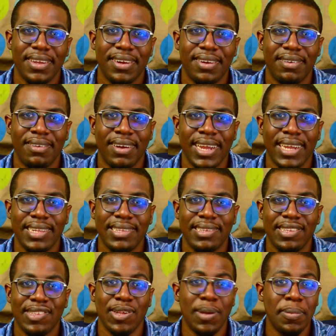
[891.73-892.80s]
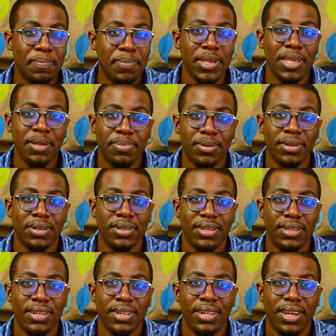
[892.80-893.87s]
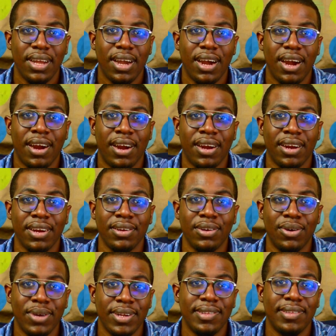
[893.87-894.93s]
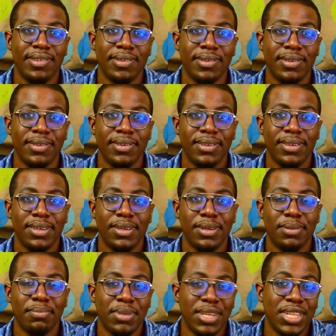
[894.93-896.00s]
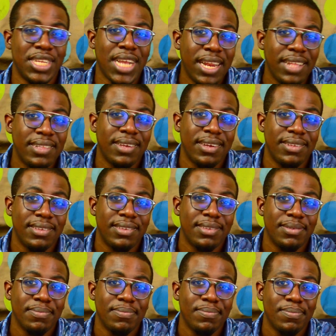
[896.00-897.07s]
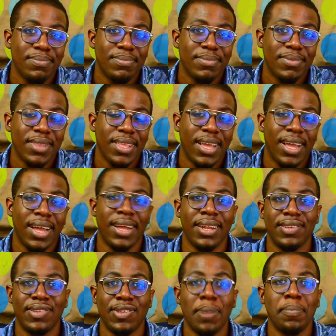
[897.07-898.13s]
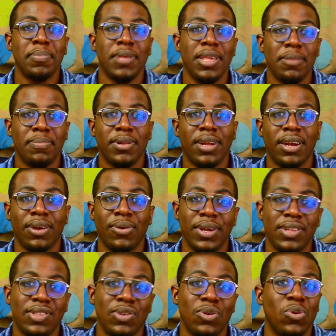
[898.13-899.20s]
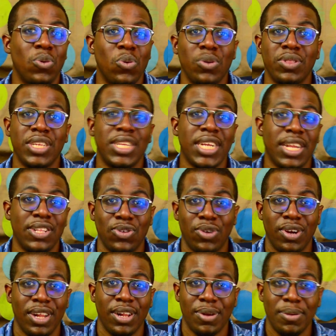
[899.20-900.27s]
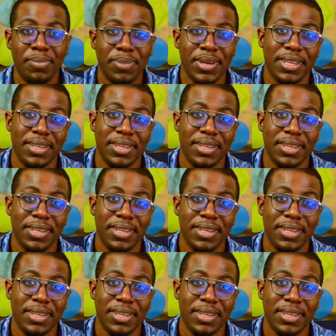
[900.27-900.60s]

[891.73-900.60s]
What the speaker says: right? Some people are going to be janitors, and some people are going to own the janitorial company.